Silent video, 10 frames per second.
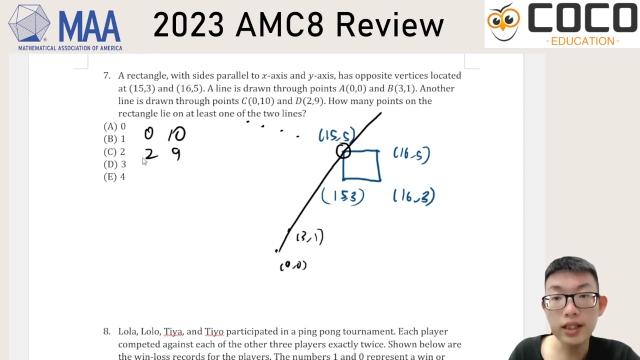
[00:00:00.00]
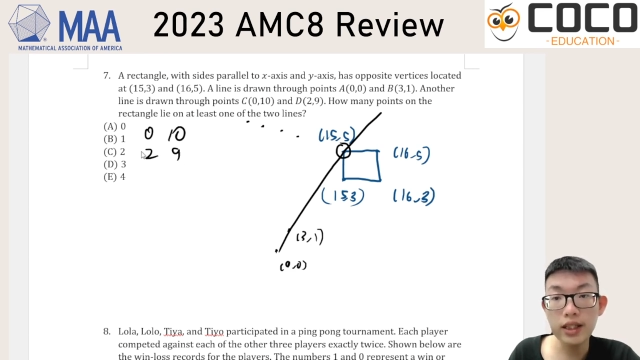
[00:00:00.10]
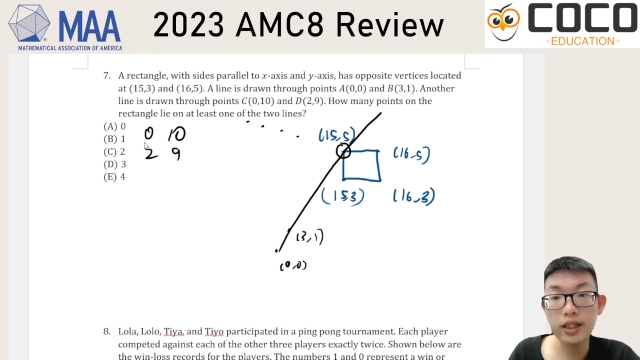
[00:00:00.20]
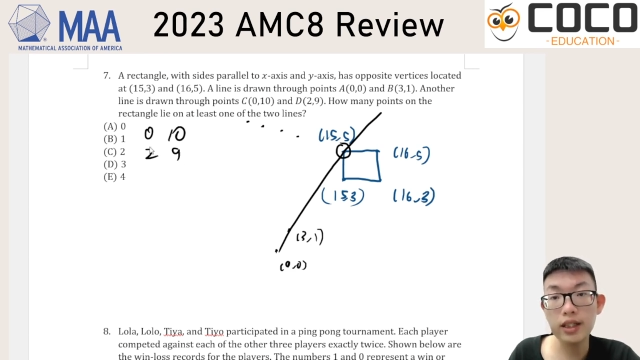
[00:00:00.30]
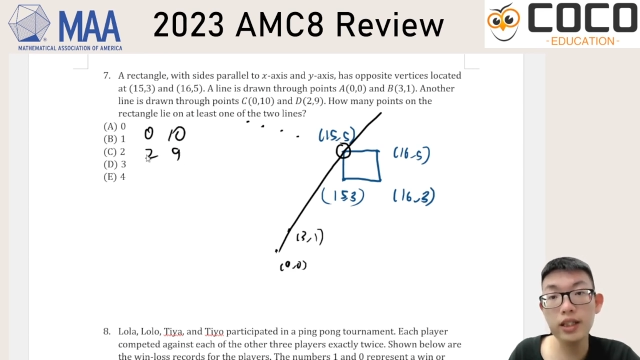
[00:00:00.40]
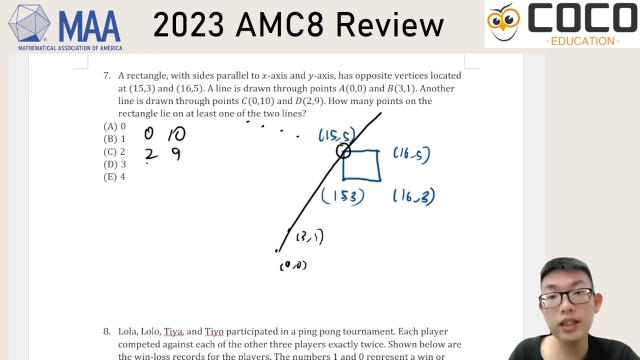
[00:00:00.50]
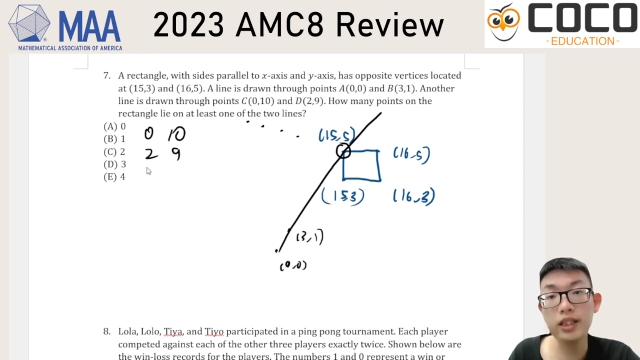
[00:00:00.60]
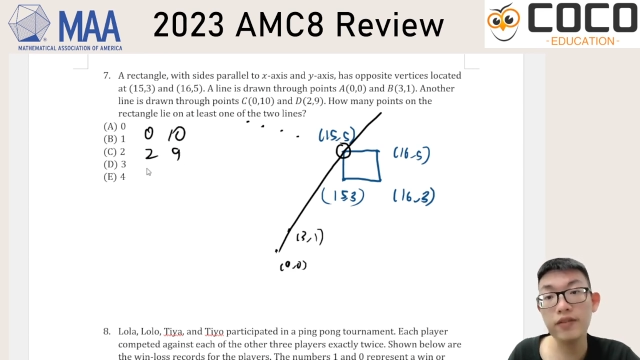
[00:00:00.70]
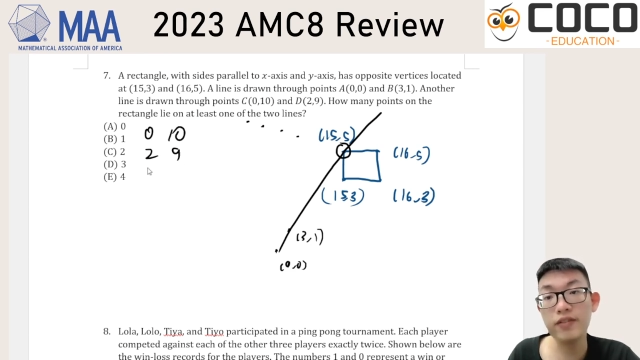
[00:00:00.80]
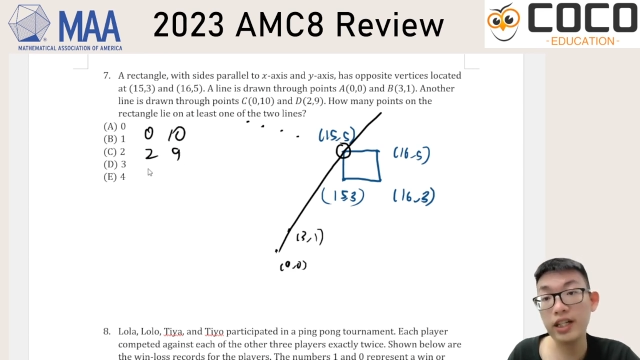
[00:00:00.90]
and then each
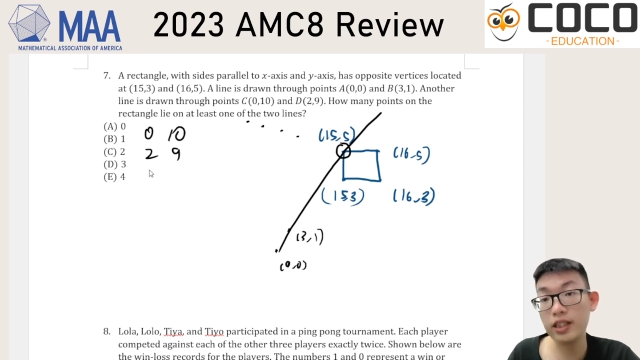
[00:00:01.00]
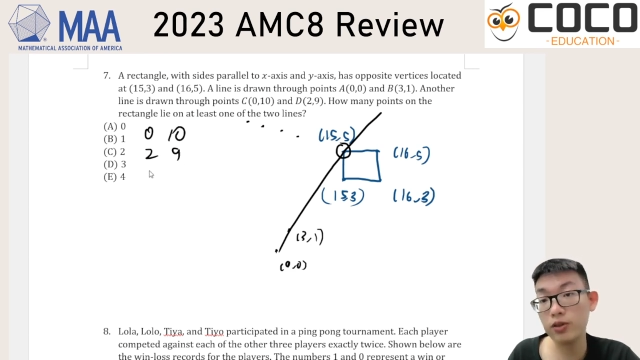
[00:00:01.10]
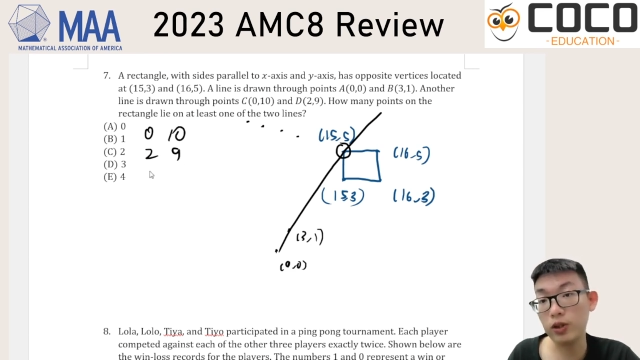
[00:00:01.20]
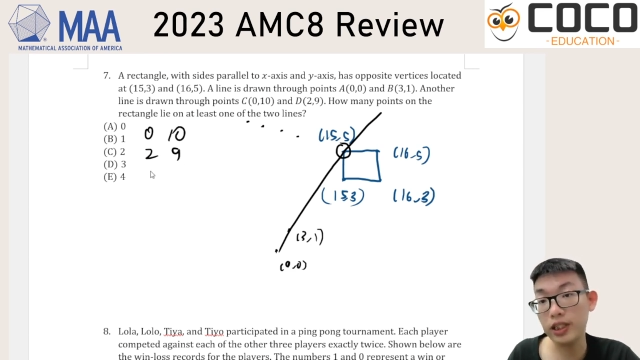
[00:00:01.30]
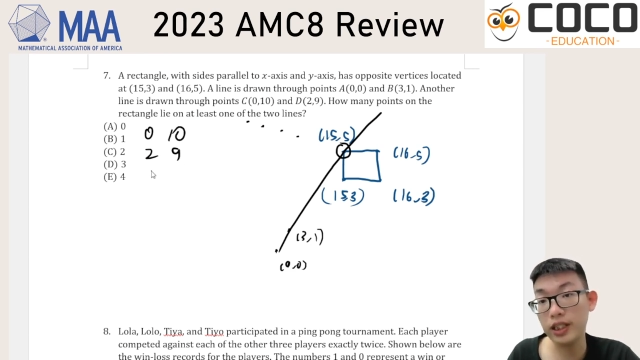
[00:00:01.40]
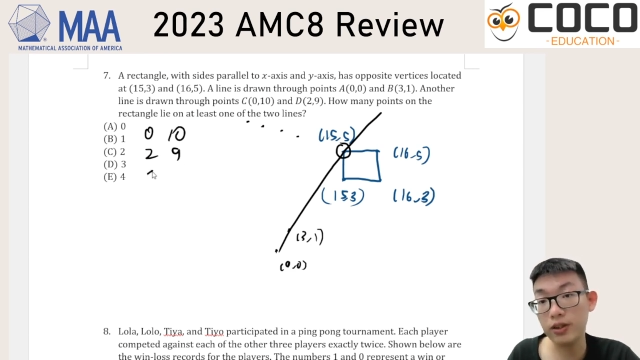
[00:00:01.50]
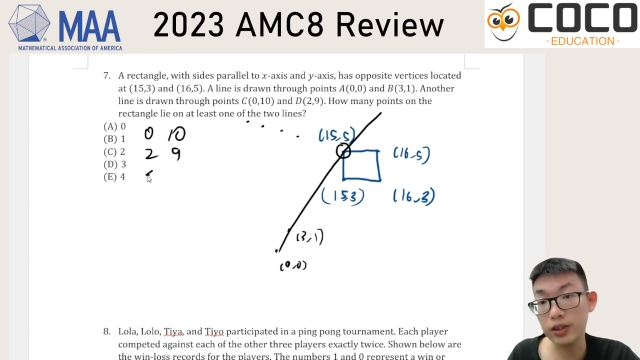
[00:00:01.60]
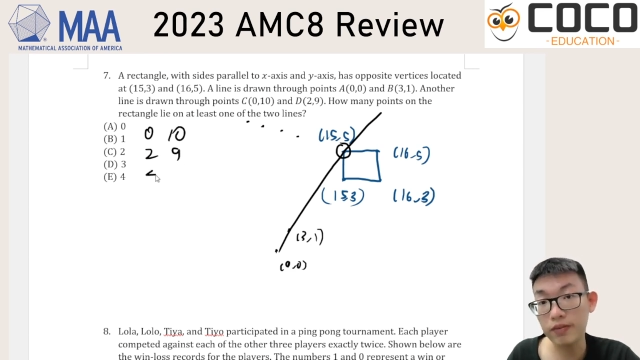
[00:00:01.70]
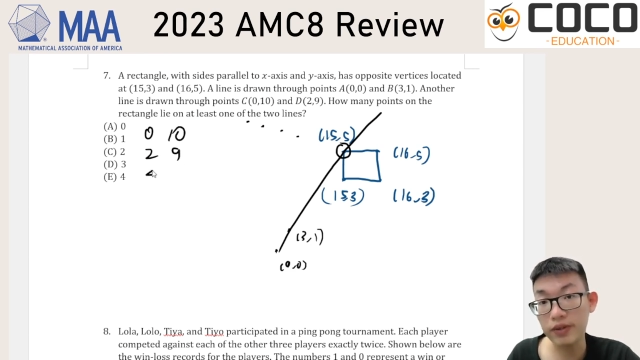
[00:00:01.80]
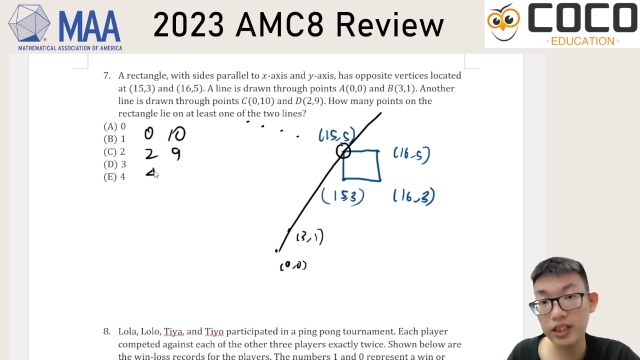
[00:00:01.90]
time the x coordinate goes
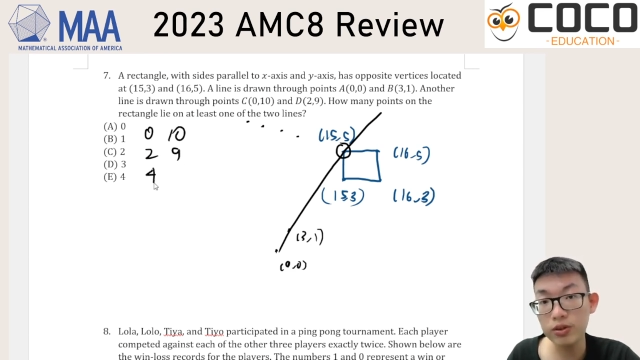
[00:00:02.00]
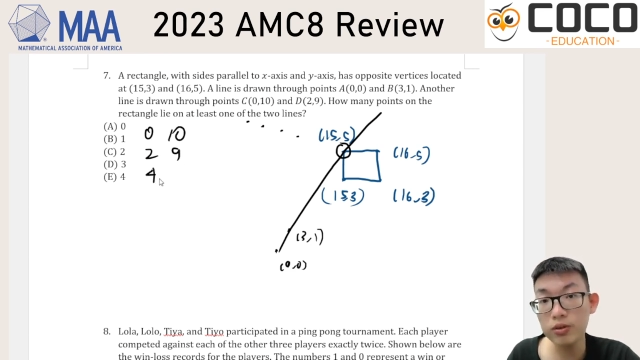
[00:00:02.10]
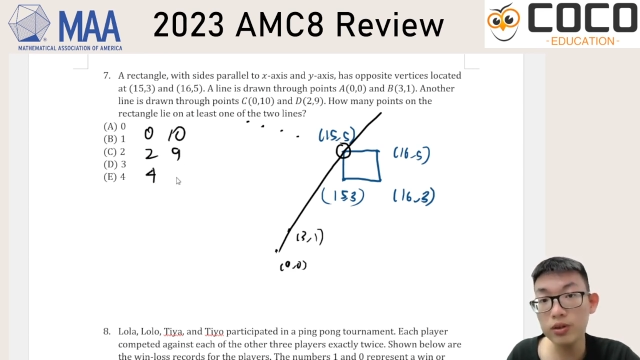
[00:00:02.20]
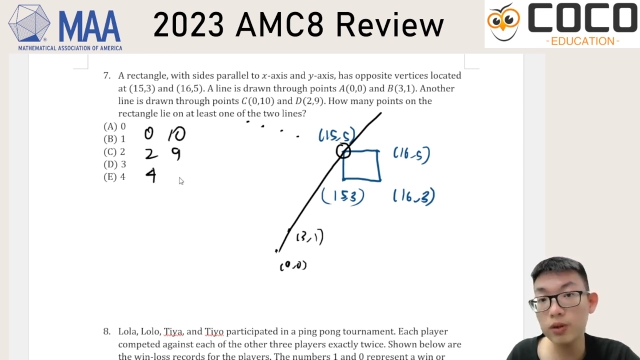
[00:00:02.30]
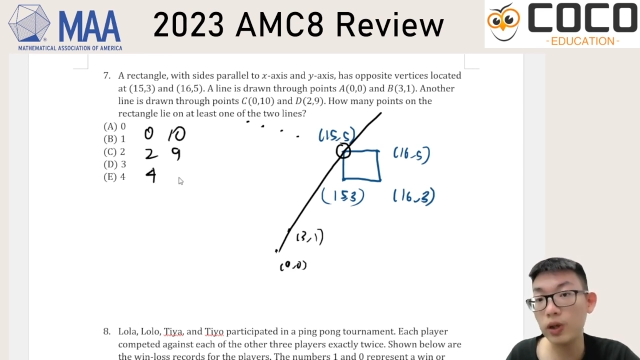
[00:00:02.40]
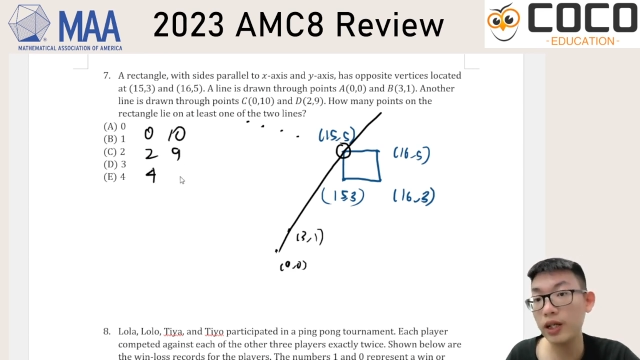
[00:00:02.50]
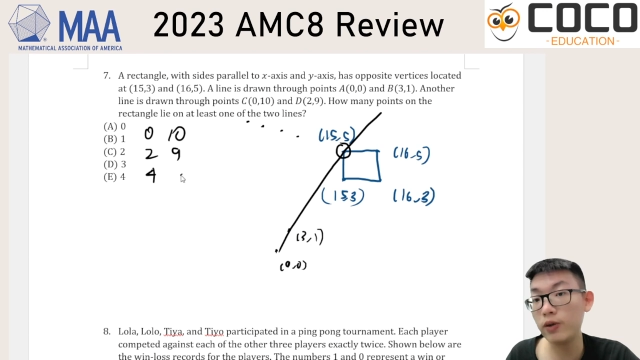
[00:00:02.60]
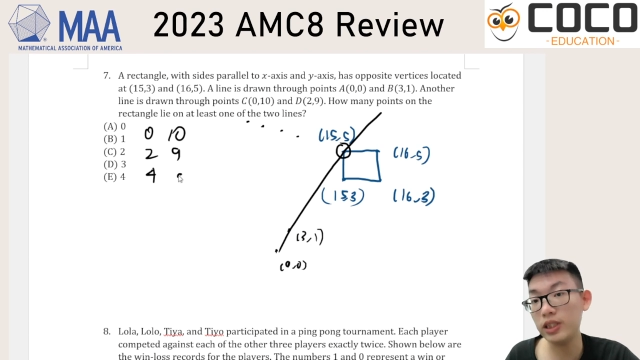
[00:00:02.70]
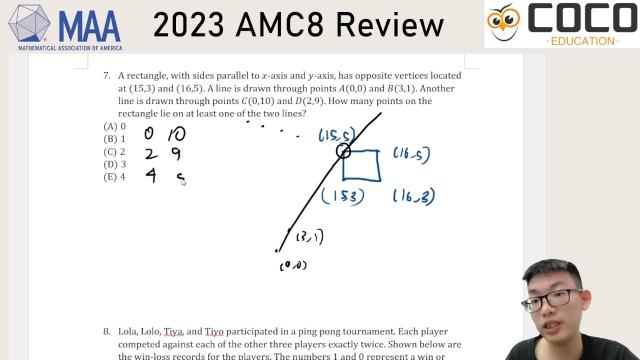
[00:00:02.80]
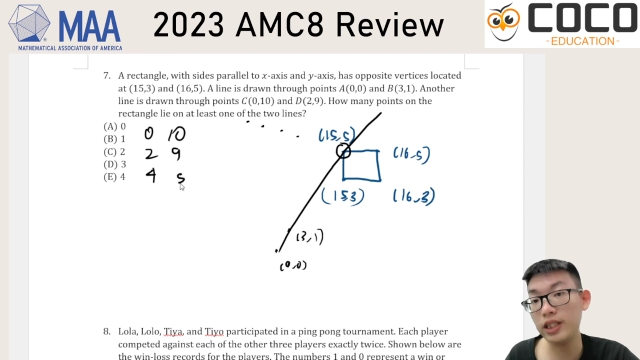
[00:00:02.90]
up by 2, the y
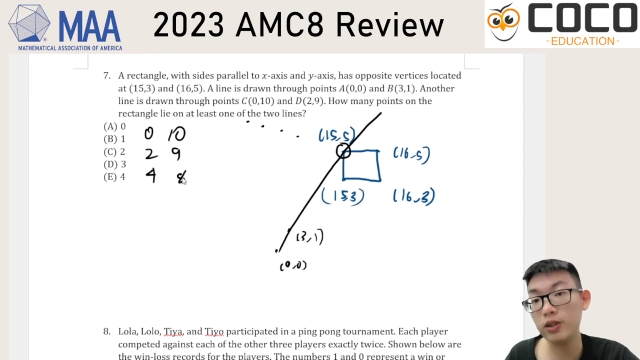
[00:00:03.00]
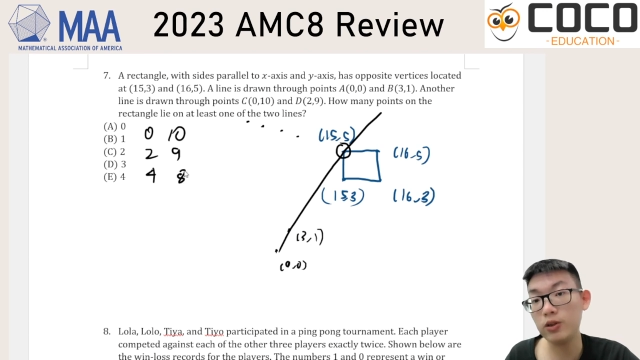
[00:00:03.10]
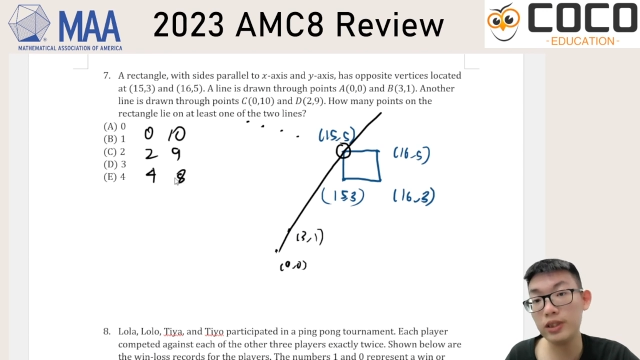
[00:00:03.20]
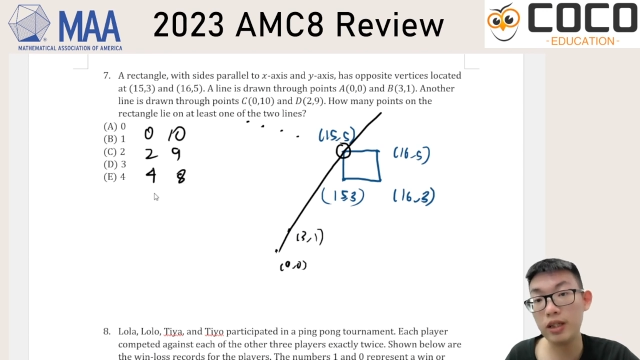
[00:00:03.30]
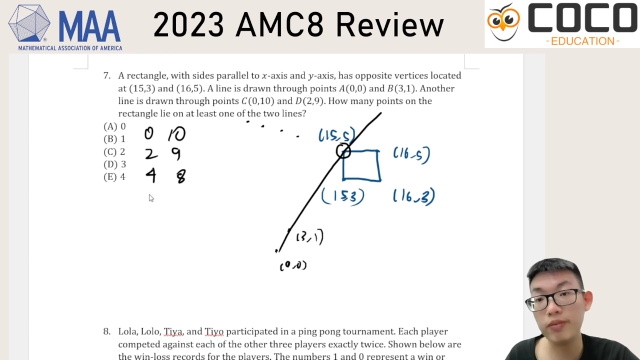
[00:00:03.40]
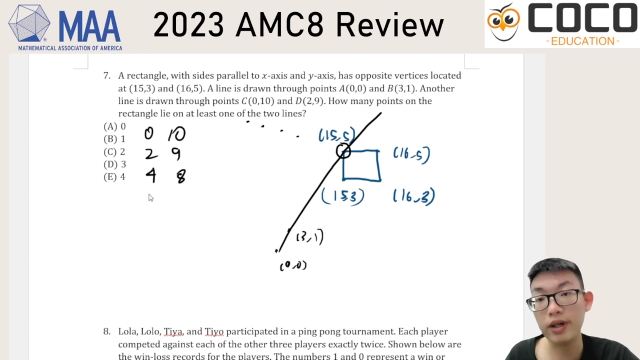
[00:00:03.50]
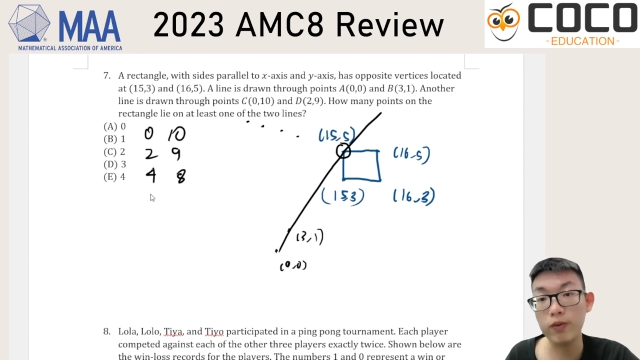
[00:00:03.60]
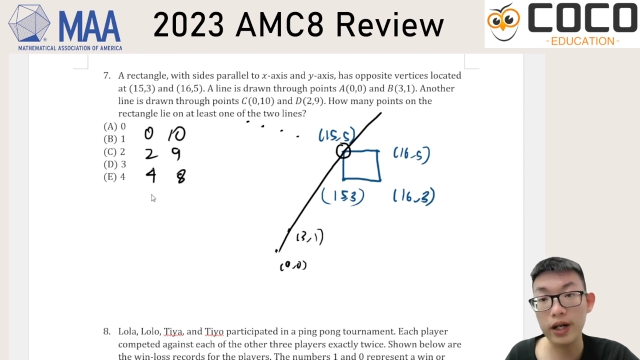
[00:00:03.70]
coordinate goes down by 1.